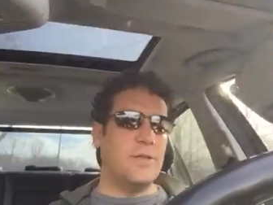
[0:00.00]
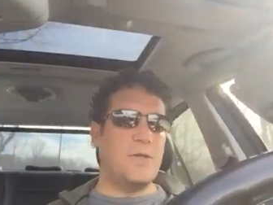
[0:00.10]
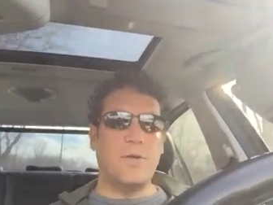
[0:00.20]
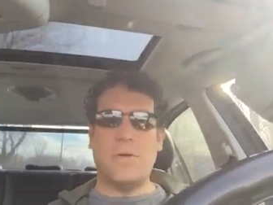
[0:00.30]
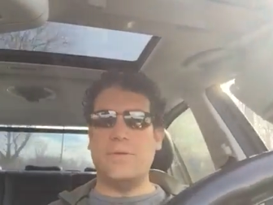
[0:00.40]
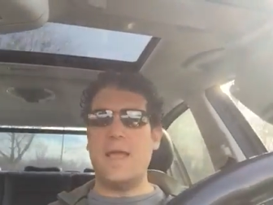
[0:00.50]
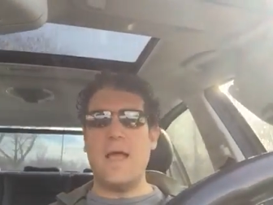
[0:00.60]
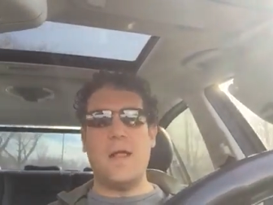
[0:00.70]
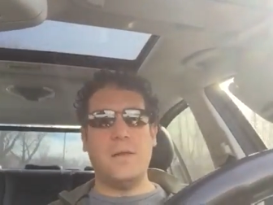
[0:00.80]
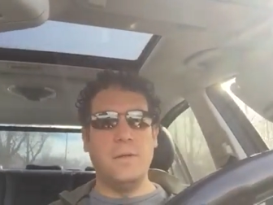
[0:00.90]
into your
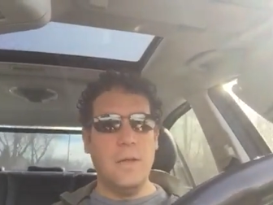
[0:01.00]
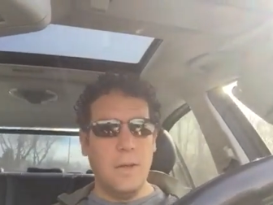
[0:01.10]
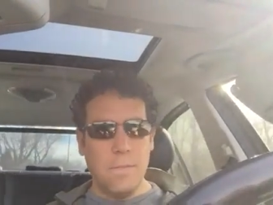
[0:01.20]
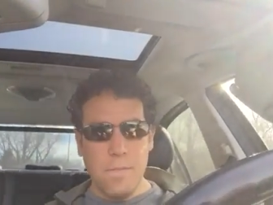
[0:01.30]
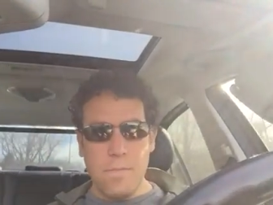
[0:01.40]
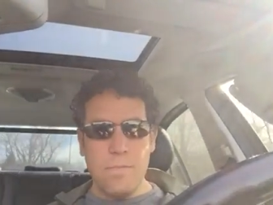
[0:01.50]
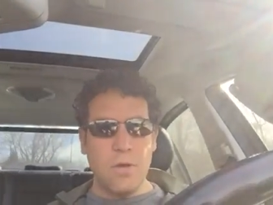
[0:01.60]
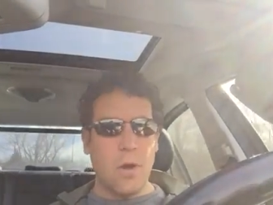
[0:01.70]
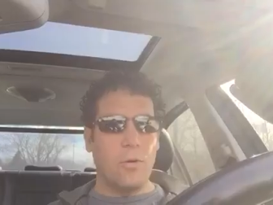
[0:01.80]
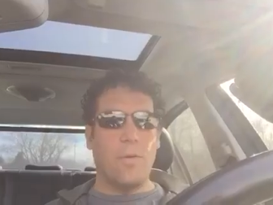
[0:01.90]
hotel.
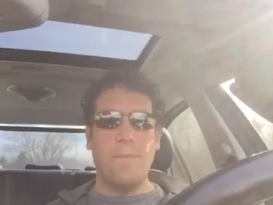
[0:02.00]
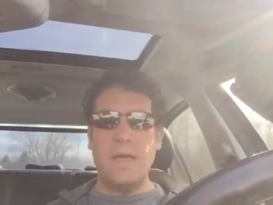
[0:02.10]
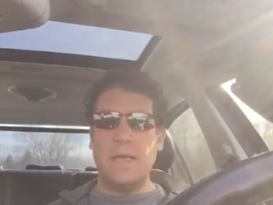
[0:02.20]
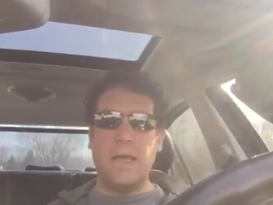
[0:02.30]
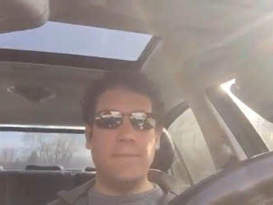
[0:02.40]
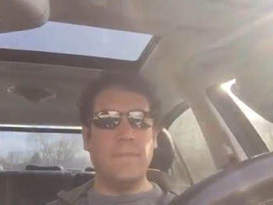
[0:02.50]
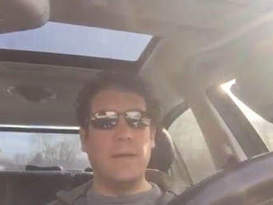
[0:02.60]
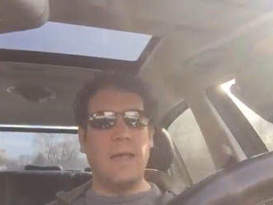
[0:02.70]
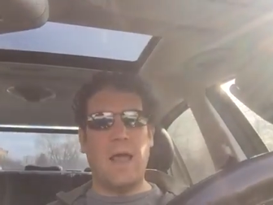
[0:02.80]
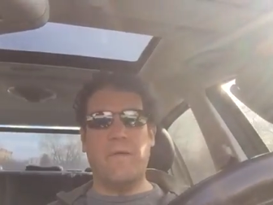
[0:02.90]
You go to a meeting,
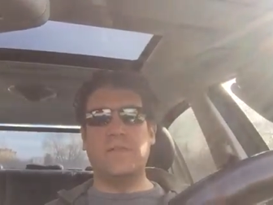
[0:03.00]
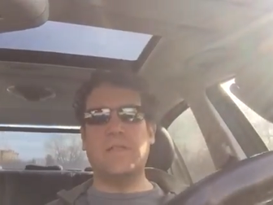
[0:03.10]
and all of a